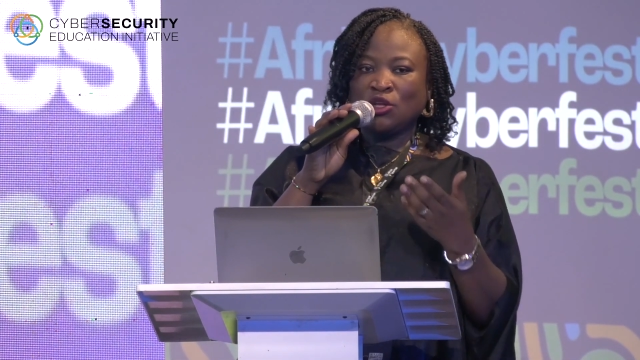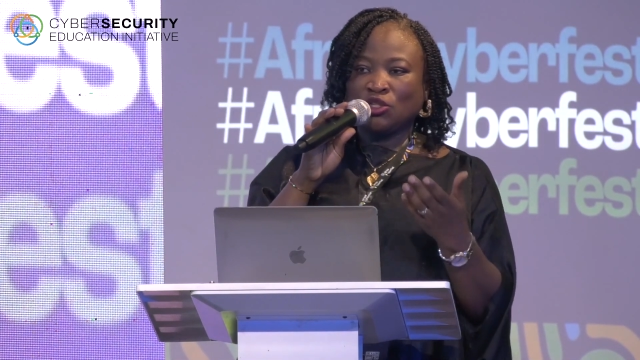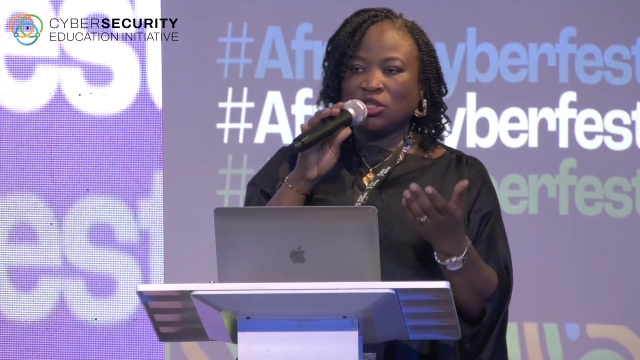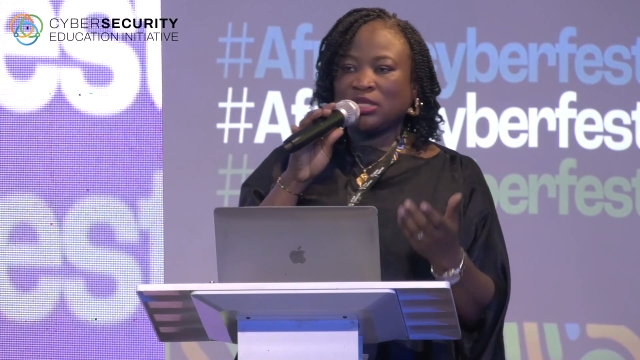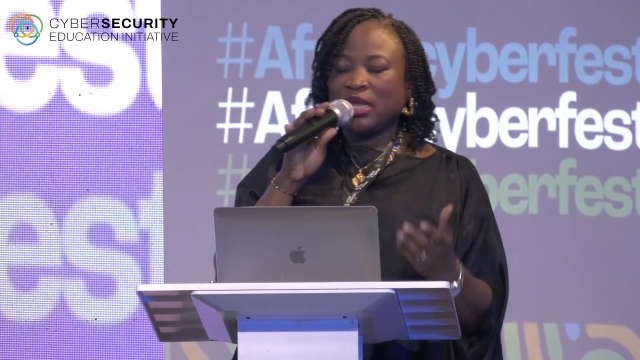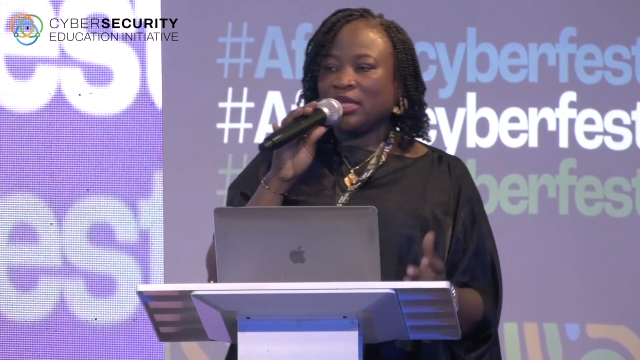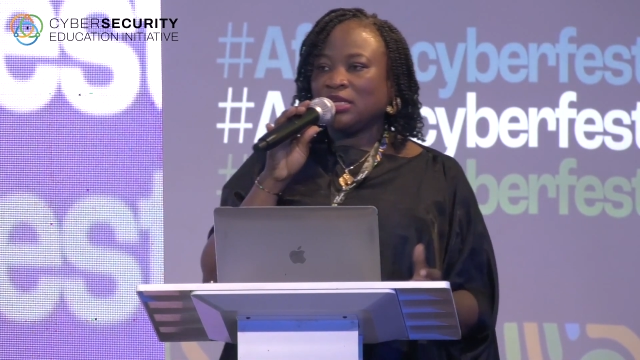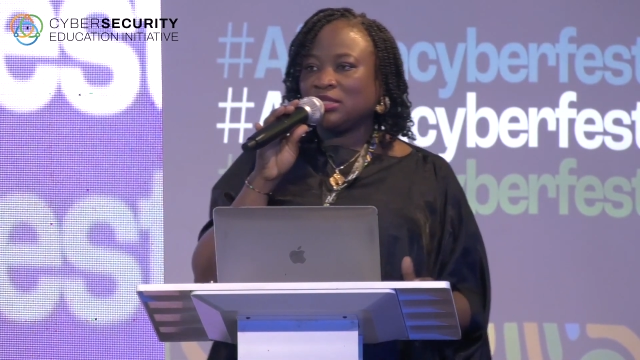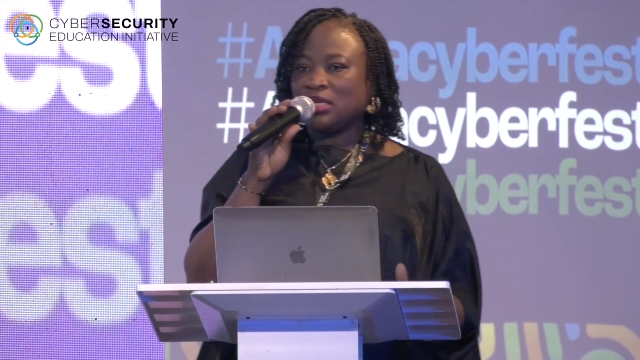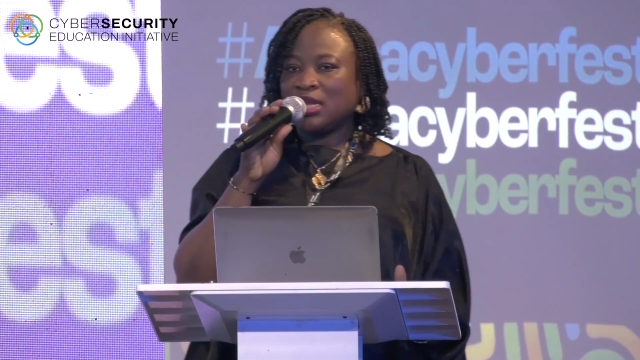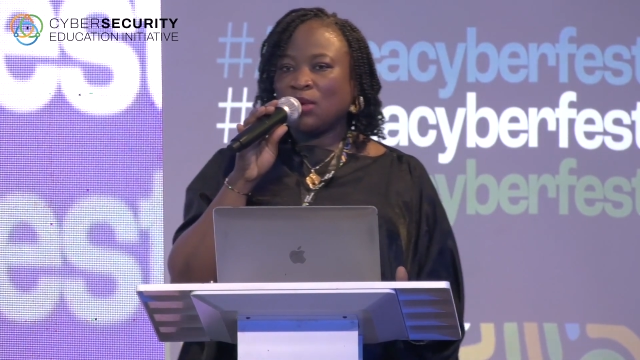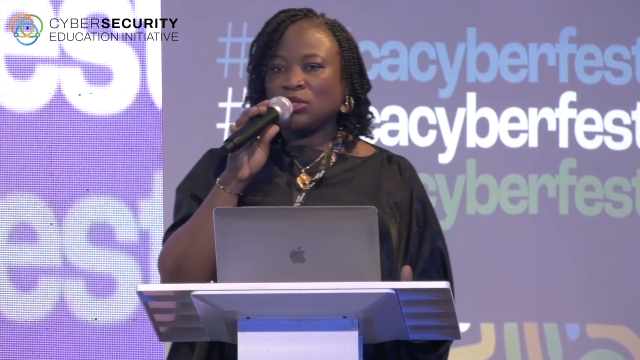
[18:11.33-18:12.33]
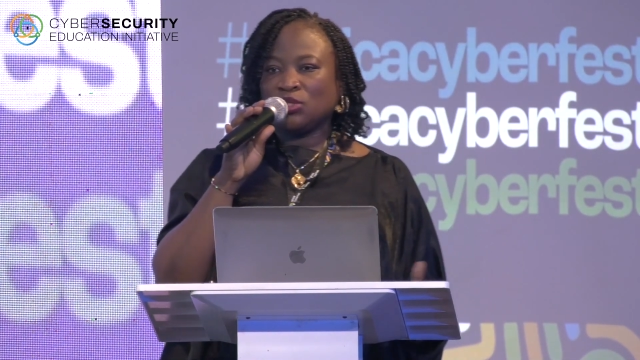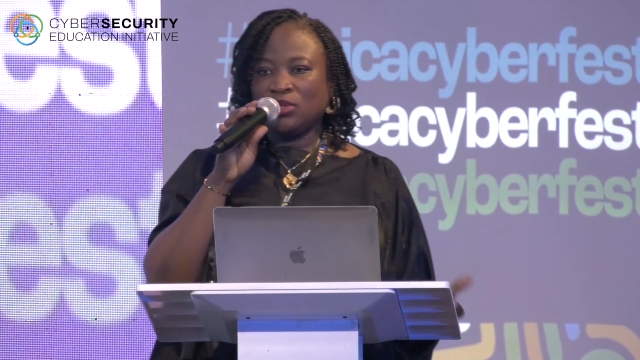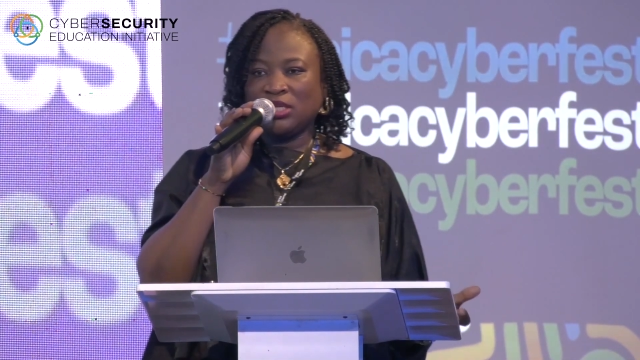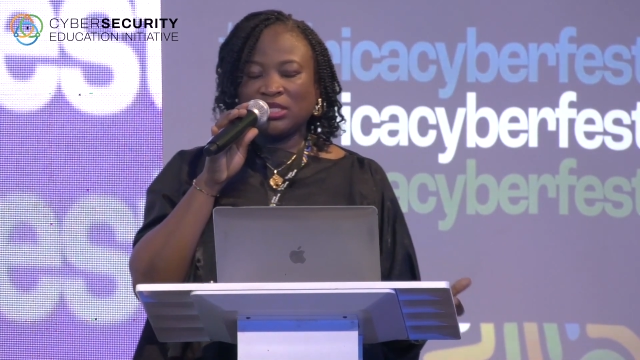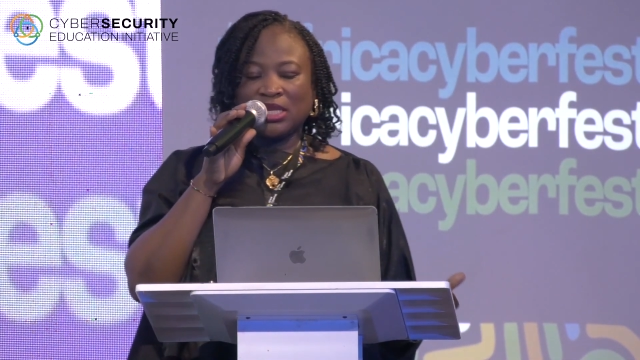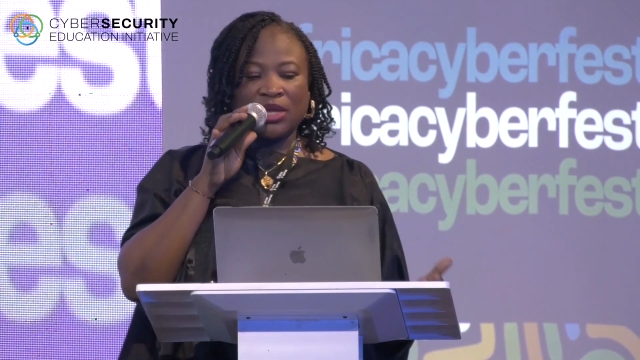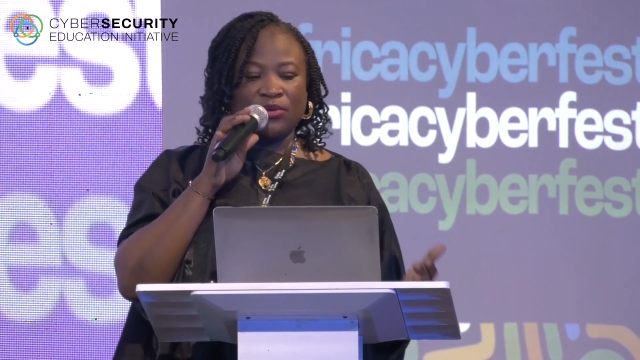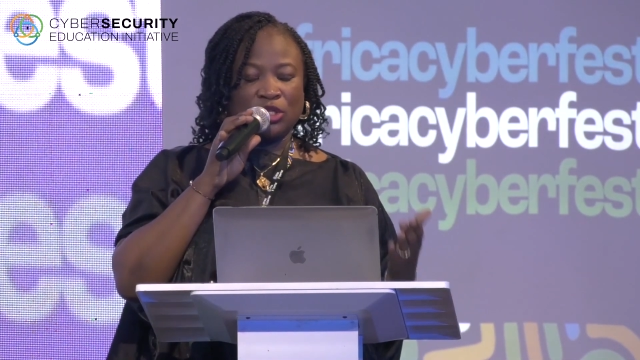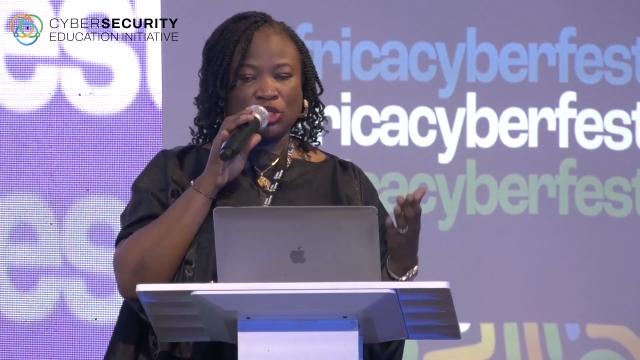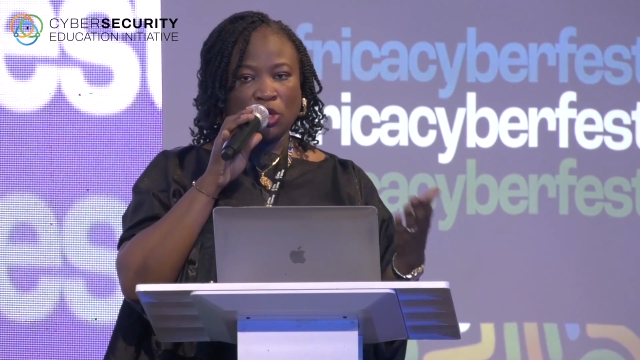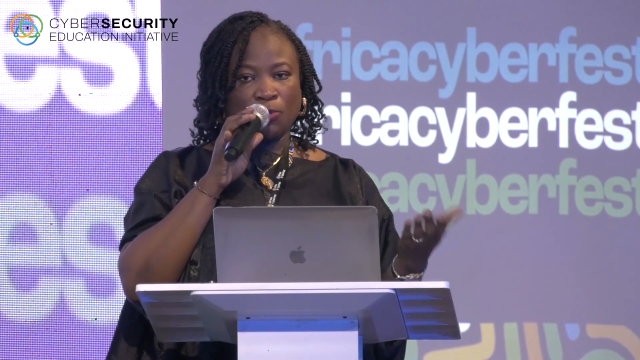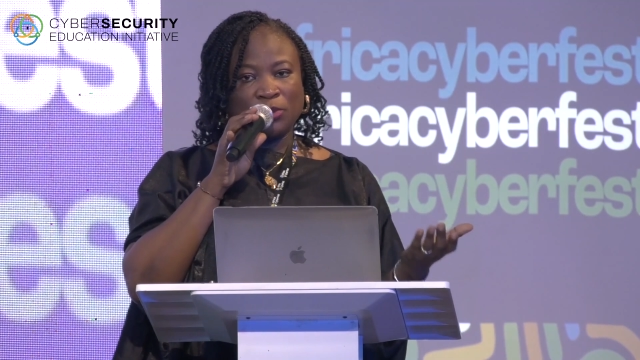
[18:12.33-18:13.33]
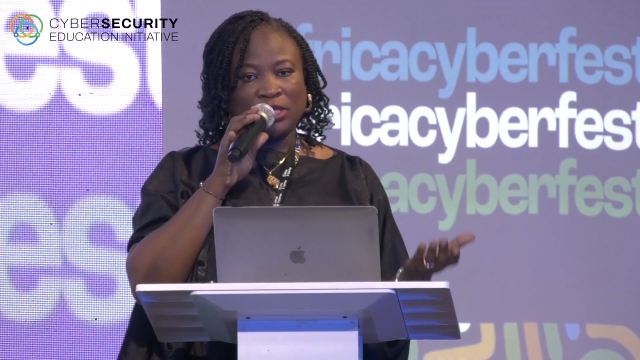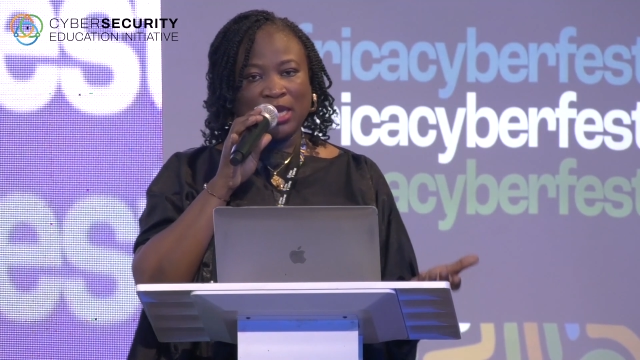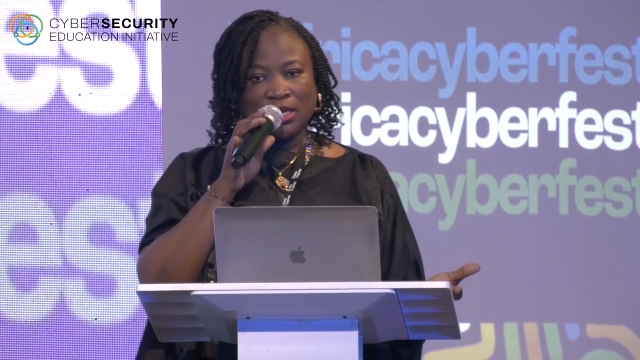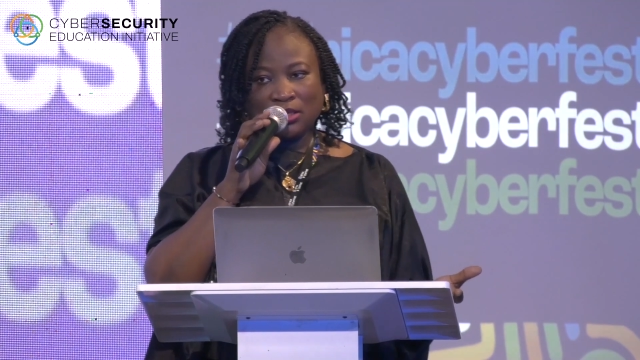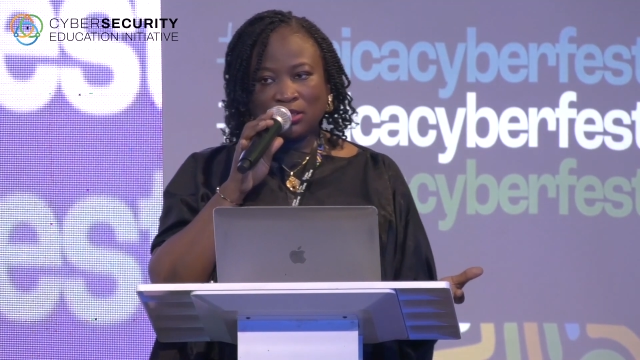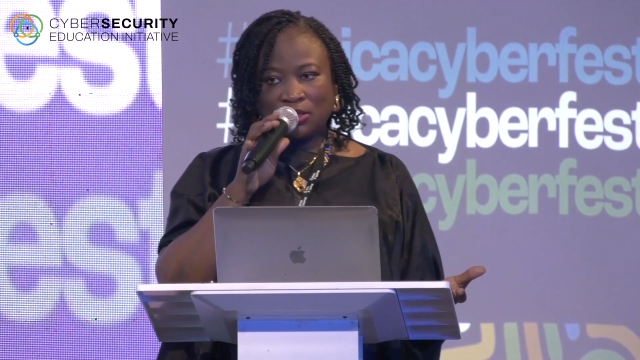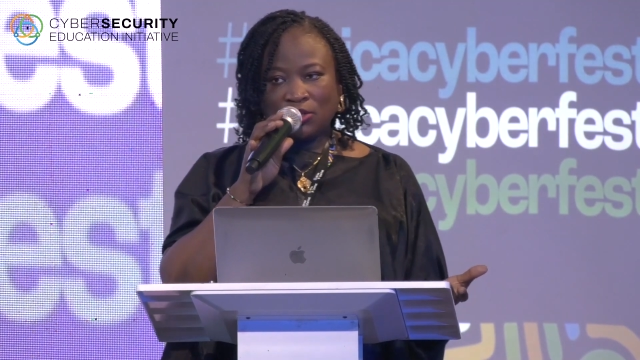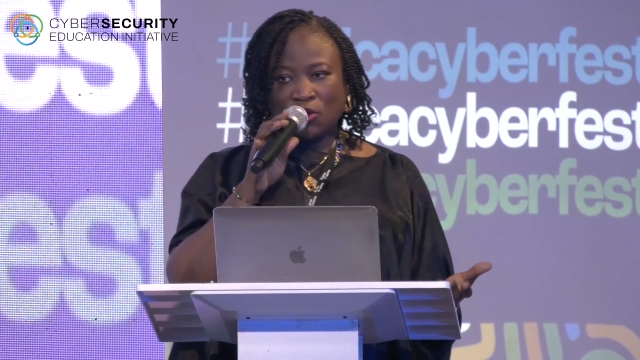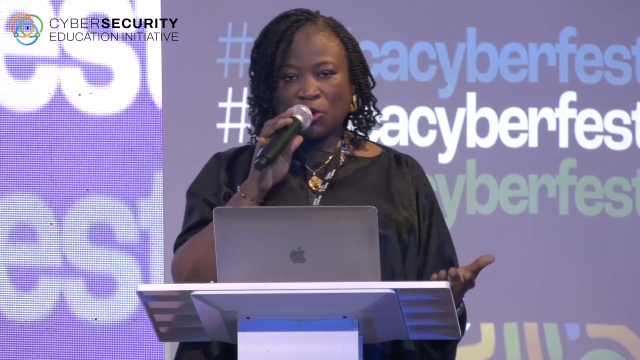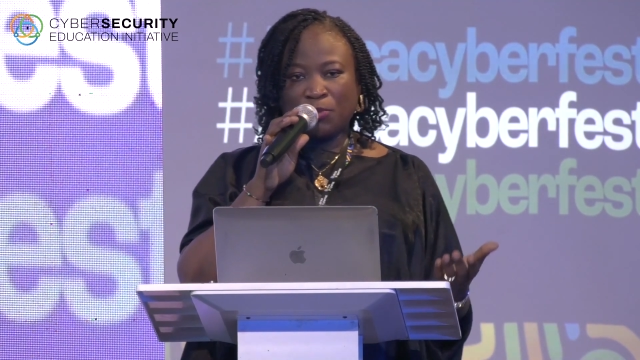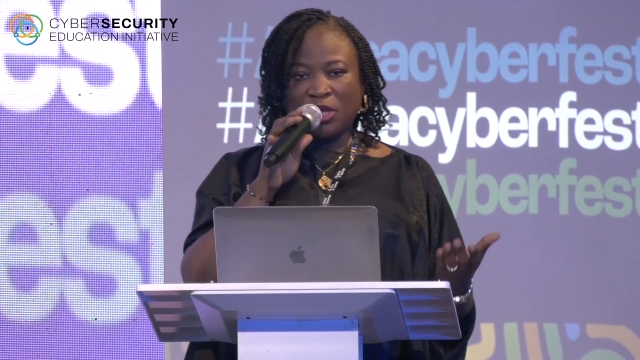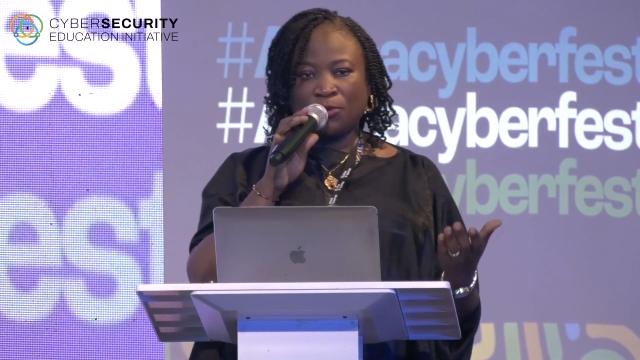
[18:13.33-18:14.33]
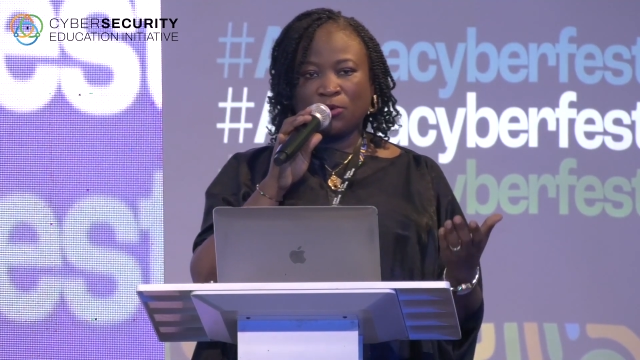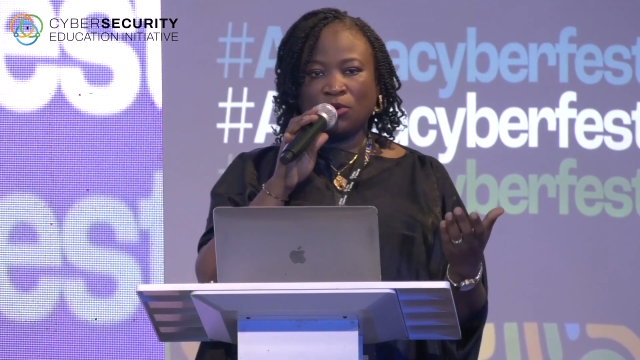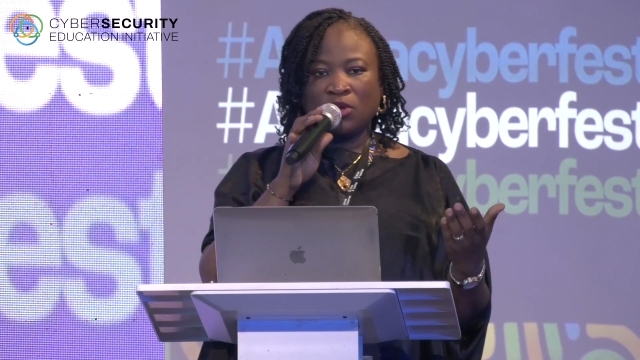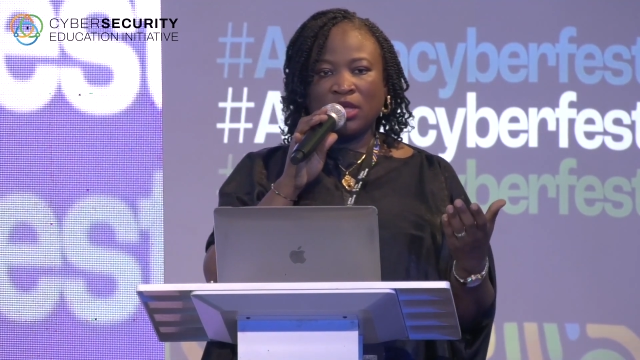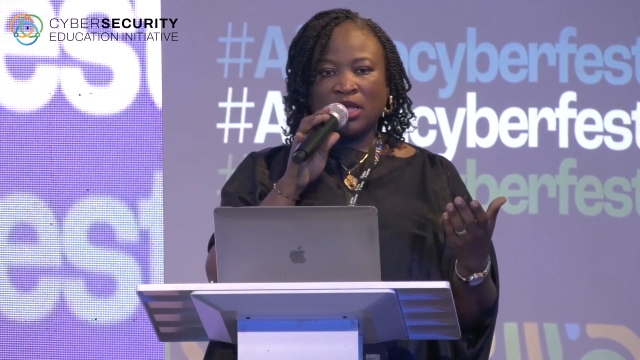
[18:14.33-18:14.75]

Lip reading: Just like you said, that was really scary. Stop 10 young people,